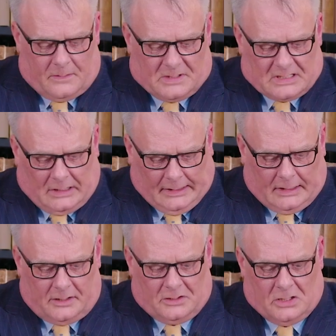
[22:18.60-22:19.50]

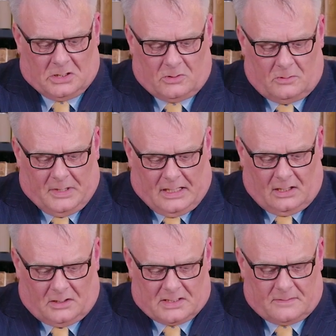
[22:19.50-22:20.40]
slightly unusual
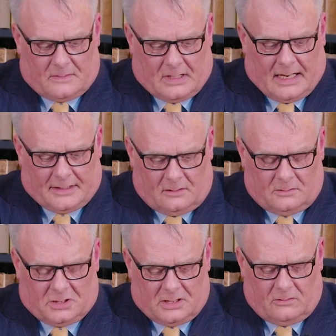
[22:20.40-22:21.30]
because
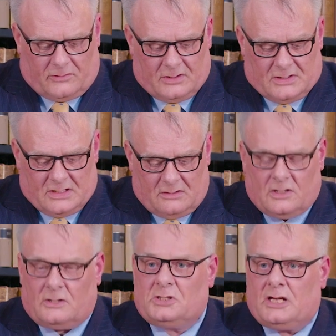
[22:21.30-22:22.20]
adult children do
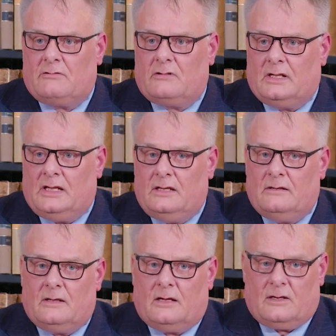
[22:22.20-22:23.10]
not generally,
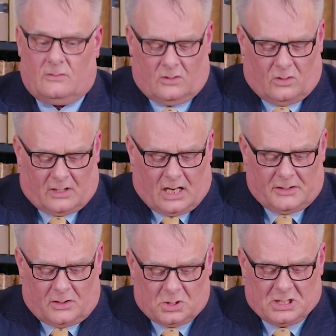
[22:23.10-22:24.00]
or are
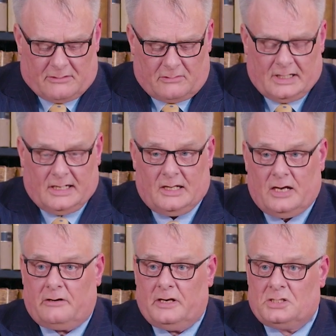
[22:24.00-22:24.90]
not generally
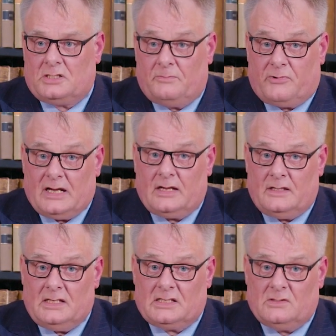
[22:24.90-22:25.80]
encouraged to bring
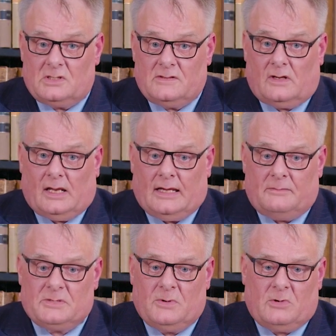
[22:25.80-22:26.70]
these sorts of
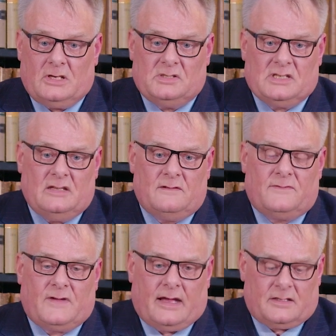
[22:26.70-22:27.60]
claims, but when you see the
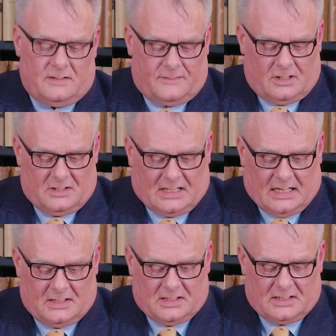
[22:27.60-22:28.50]
facts of those
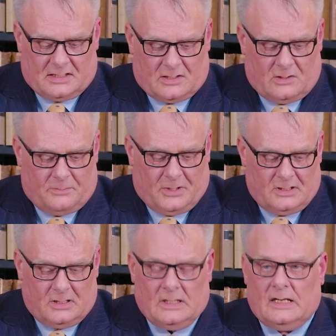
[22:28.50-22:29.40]
cases, it's
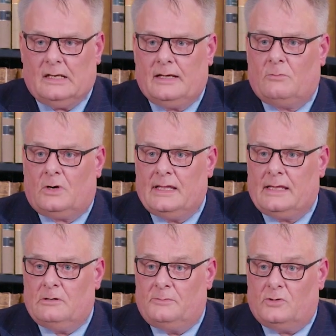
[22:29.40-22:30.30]
abundantly clear why
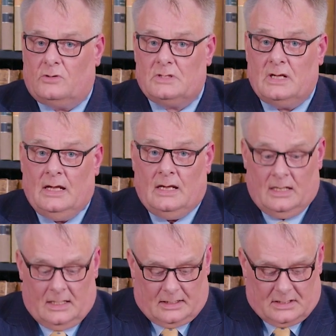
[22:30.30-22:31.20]
they were brought,
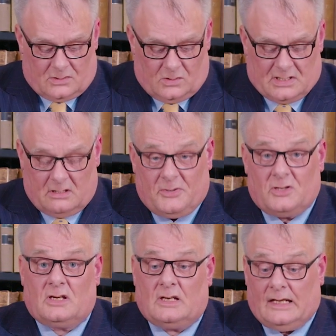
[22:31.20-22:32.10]
and it's also
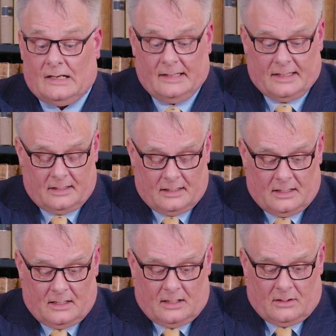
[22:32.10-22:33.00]
abundantly clear
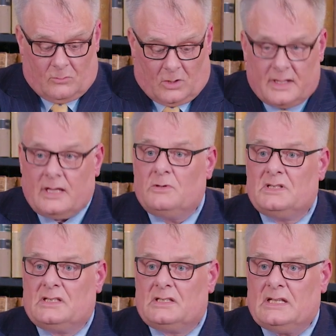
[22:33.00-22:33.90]
why they were
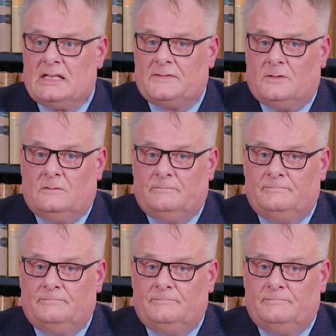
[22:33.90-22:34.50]
successful.